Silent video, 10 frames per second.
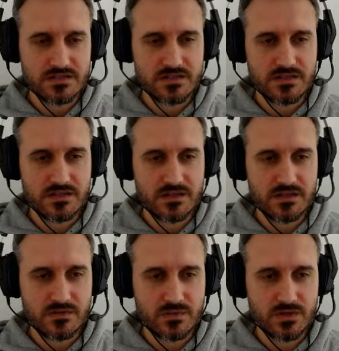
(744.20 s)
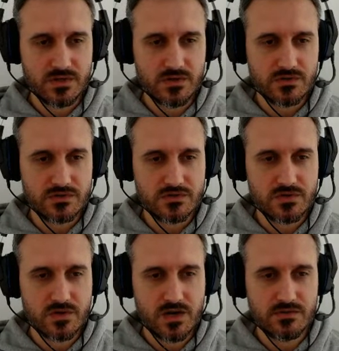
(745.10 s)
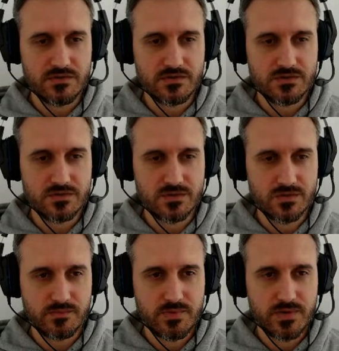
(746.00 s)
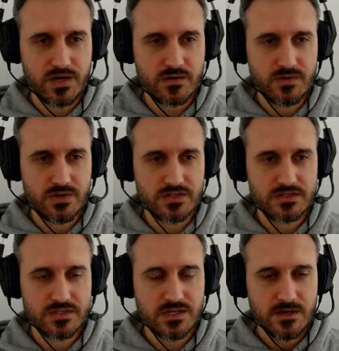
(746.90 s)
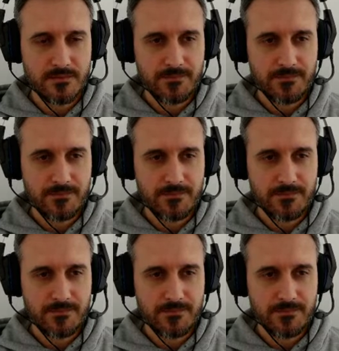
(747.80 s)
is the day that we're going to travel to Paris,